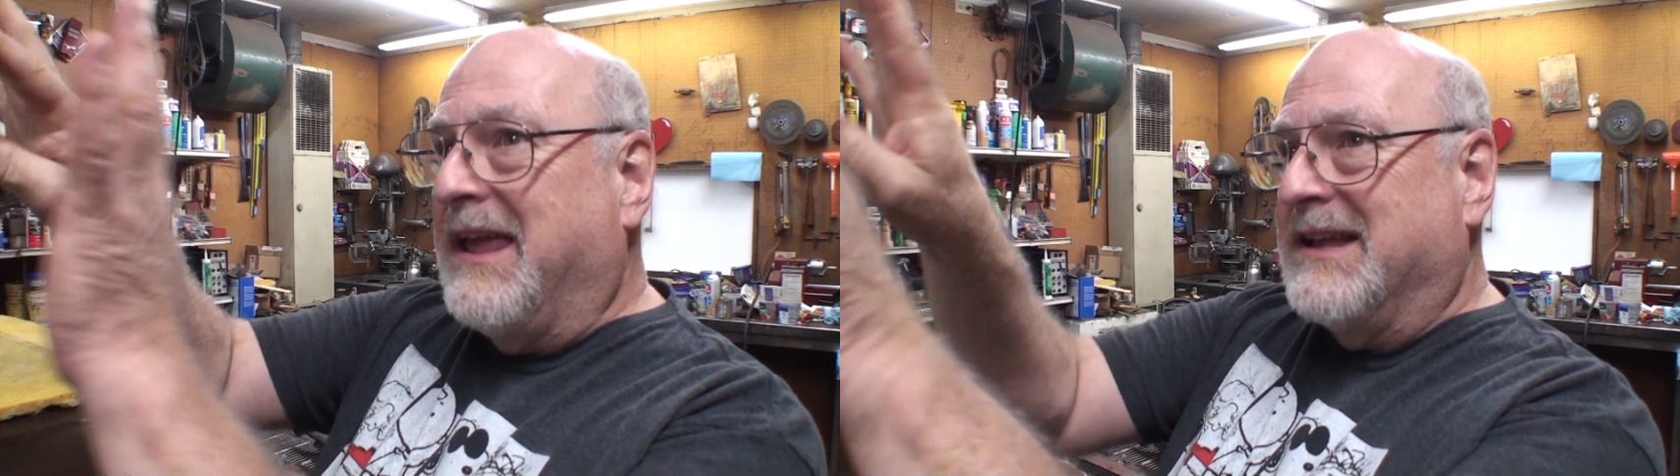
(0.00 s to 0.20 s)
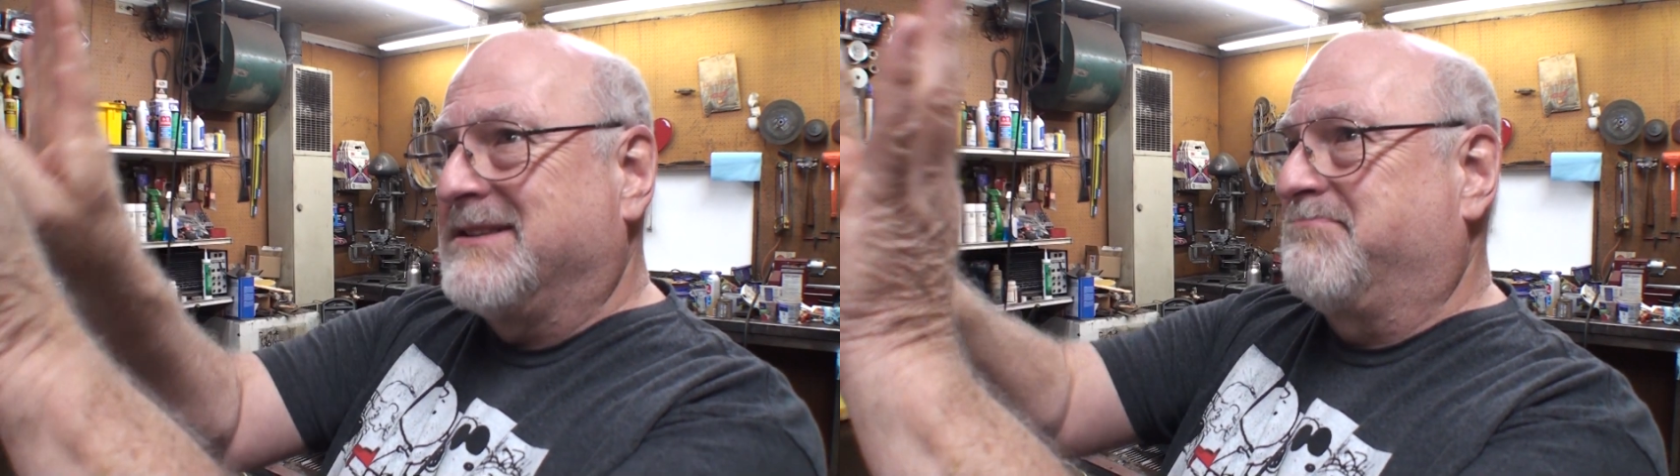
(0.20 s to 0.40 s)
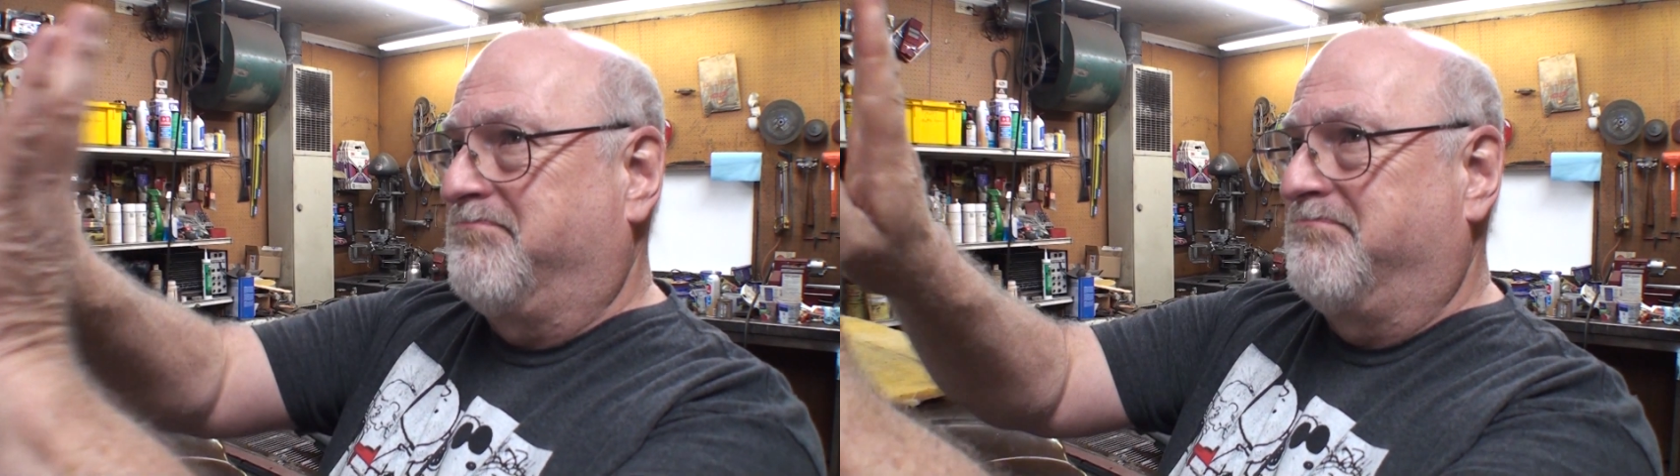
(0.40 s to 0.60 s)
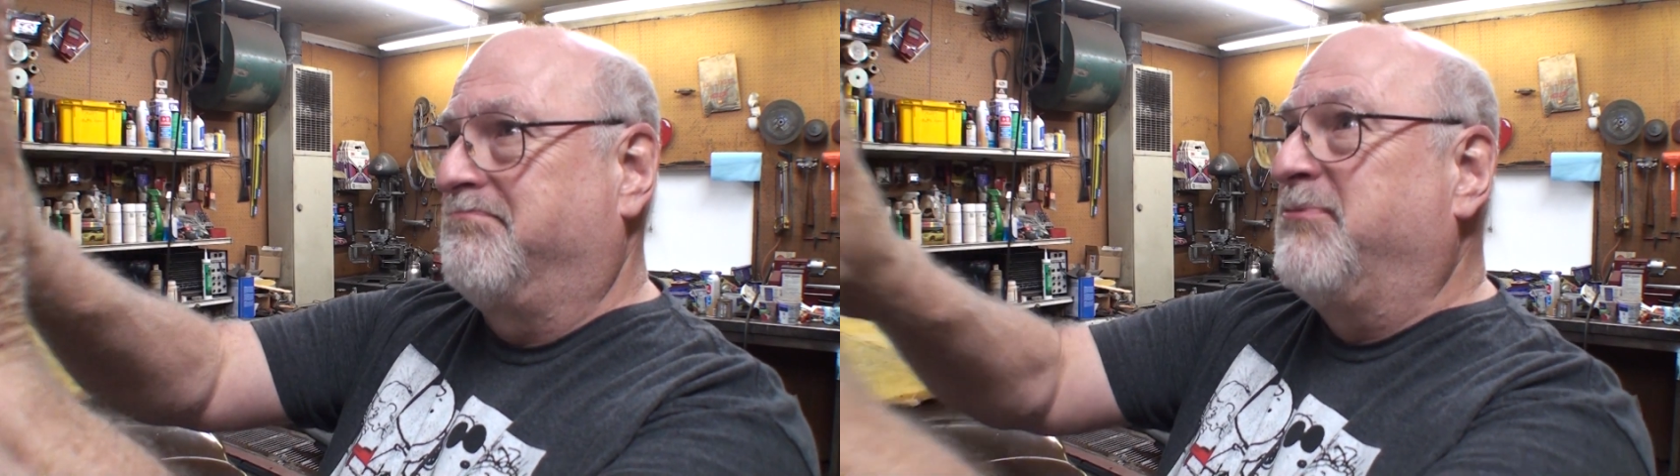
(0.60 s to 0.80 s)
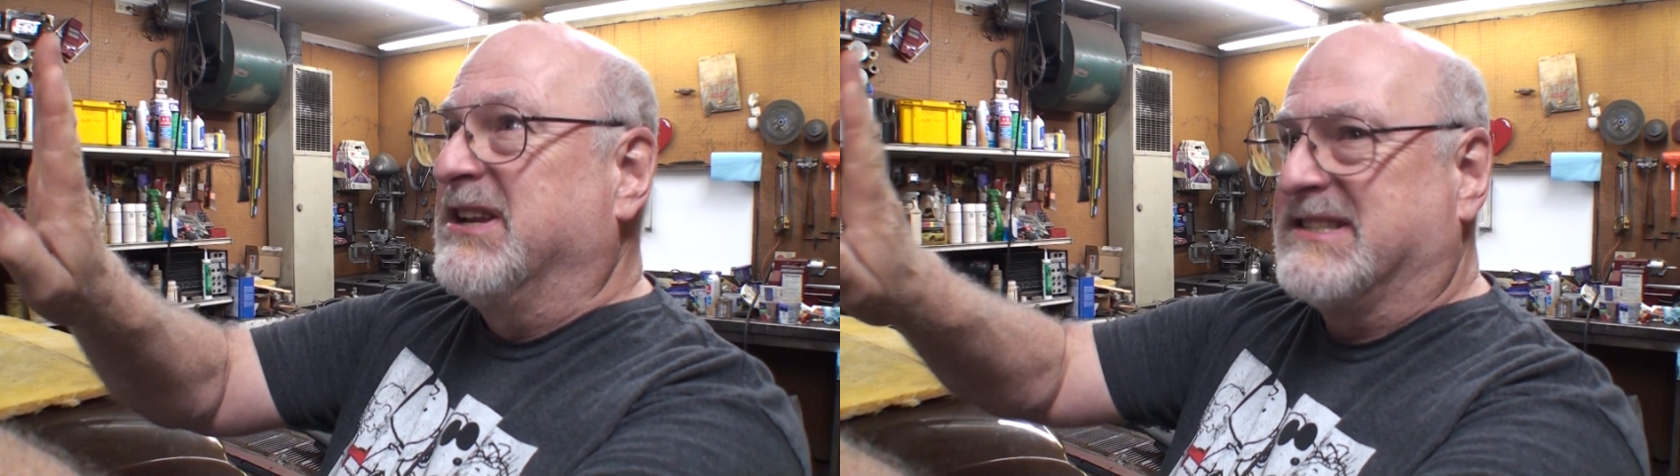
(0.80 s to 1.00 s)
gets
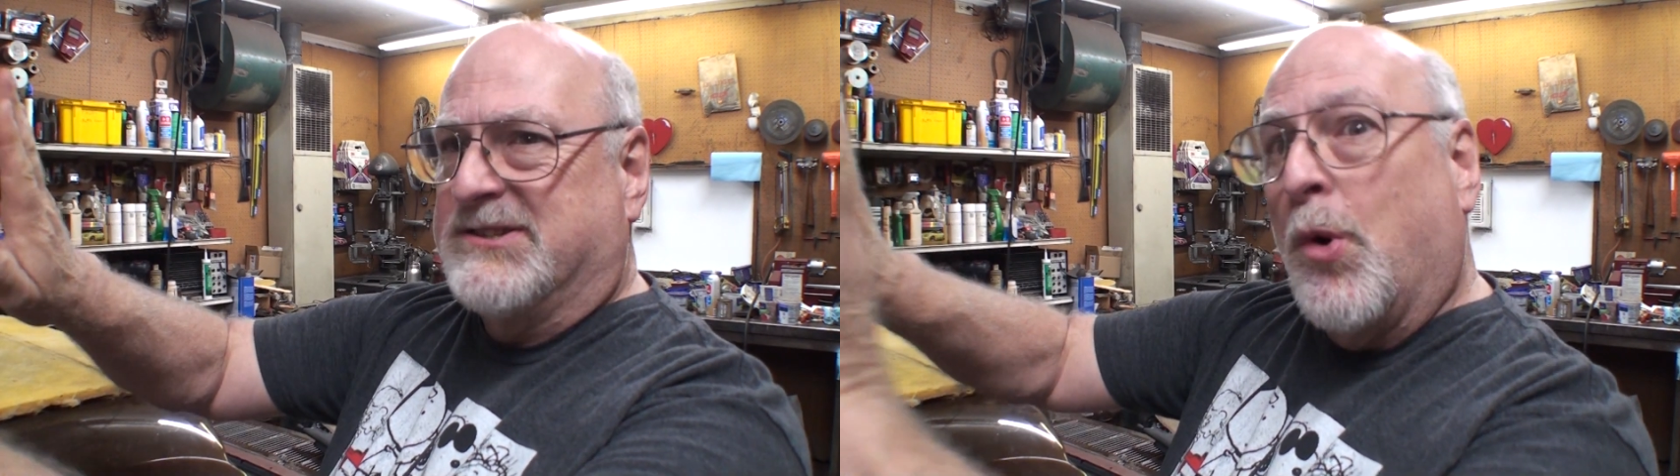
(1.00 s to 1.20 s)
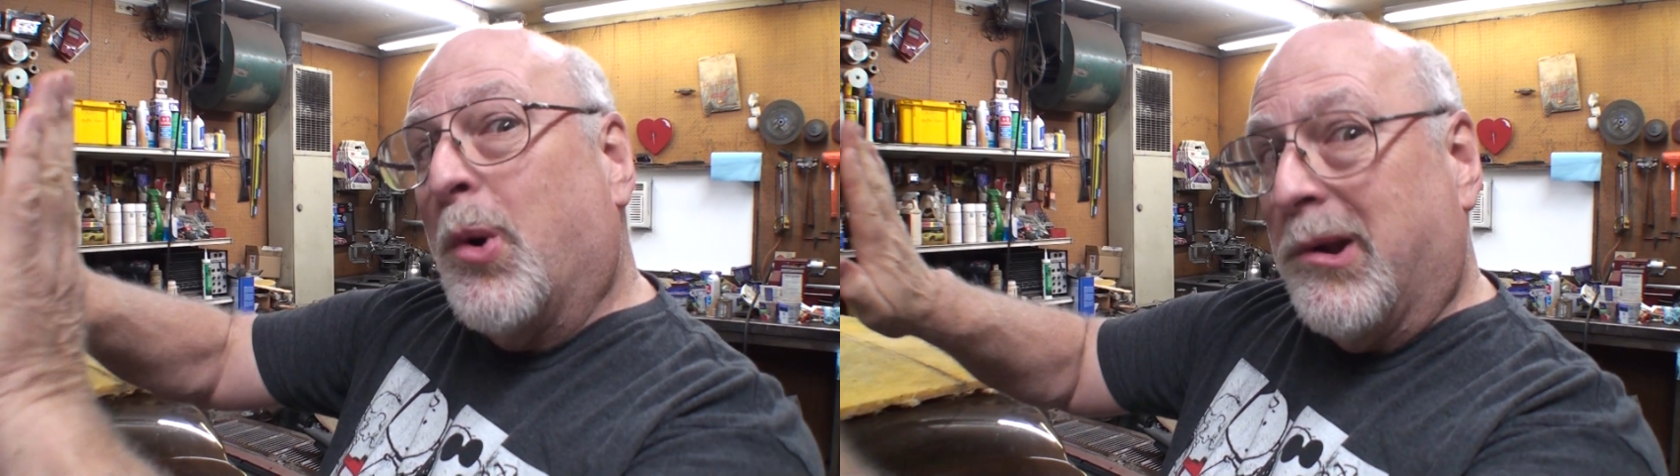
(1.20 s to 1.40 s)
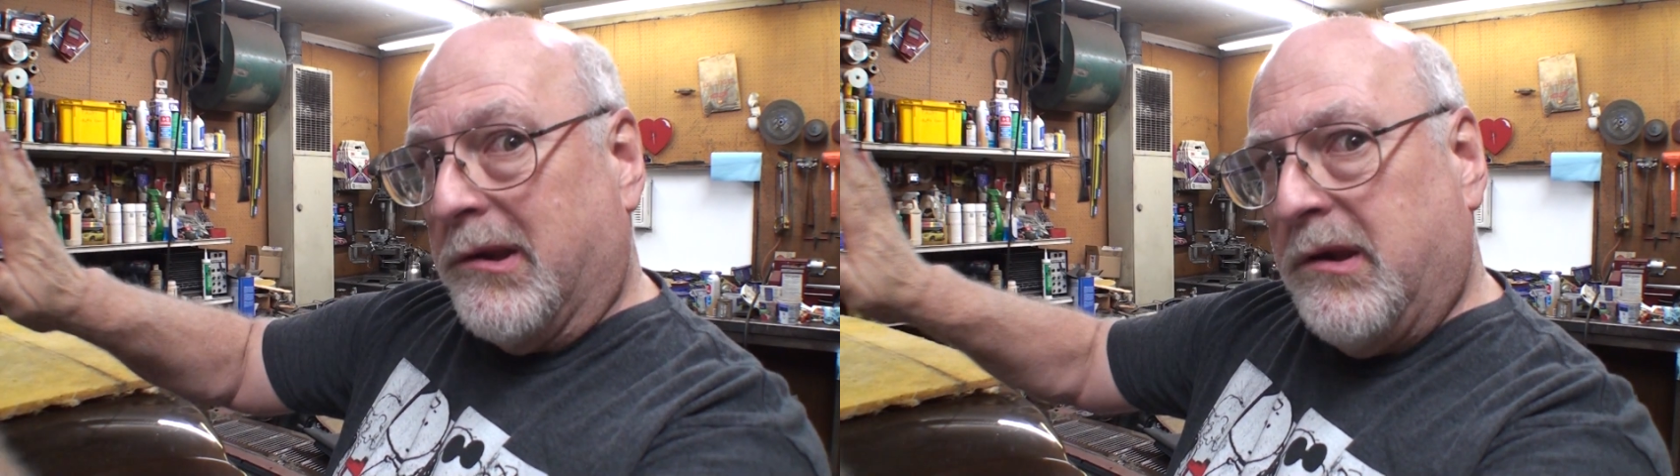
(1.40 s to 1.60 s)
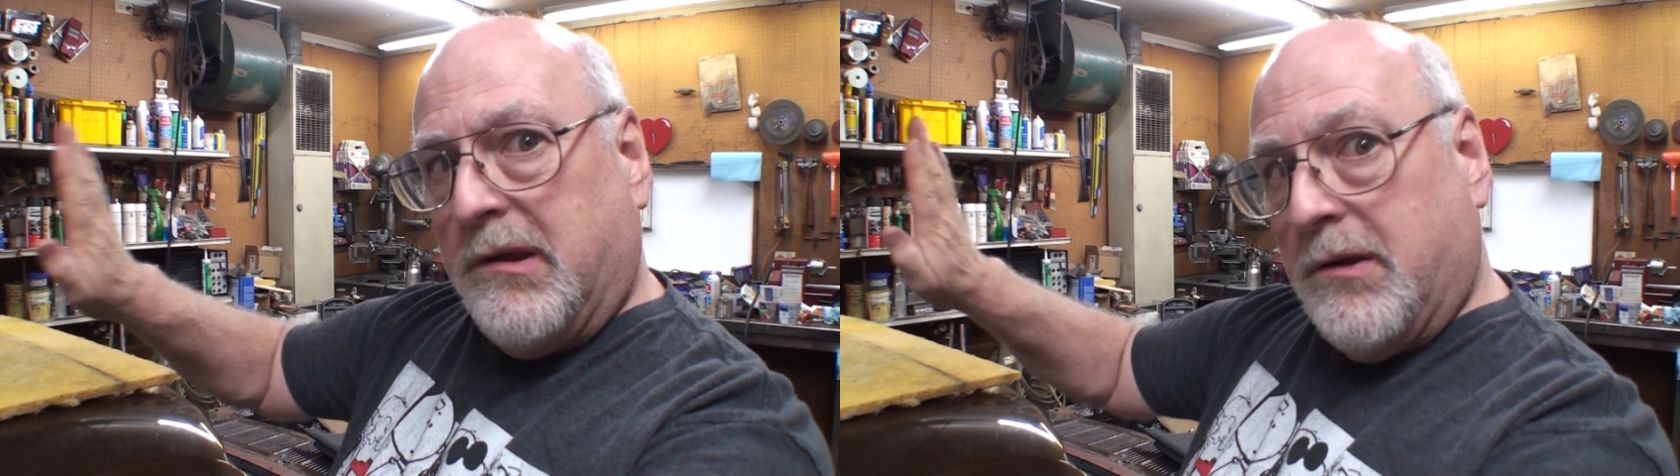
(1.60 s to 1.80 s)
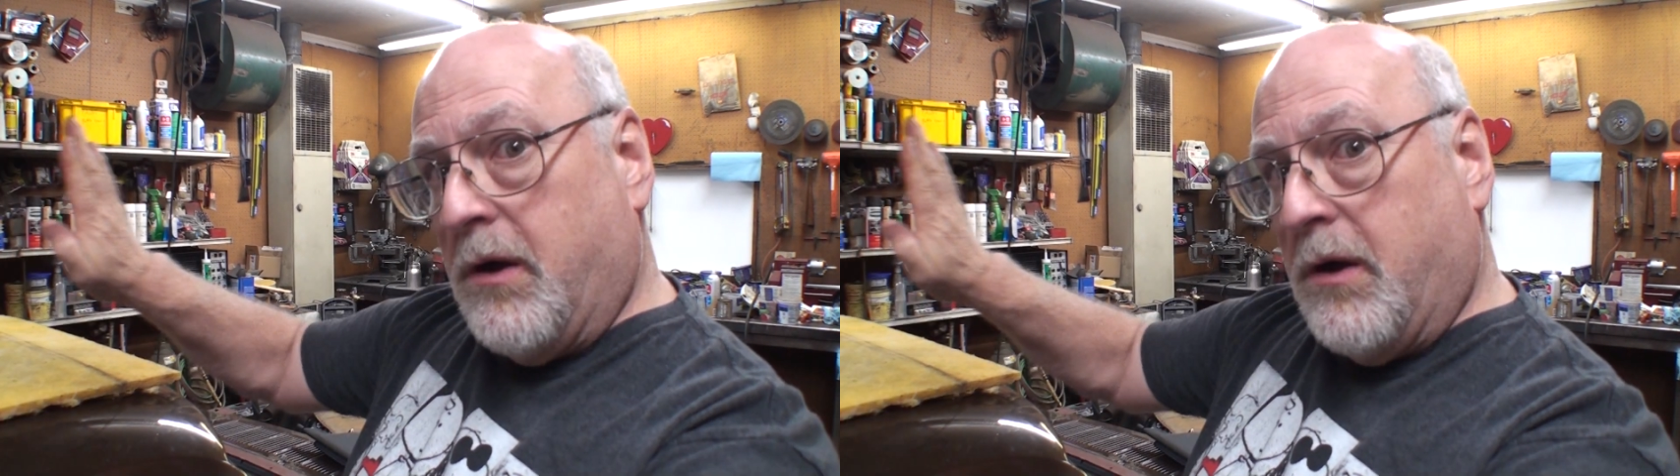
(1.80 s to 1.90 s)
distorted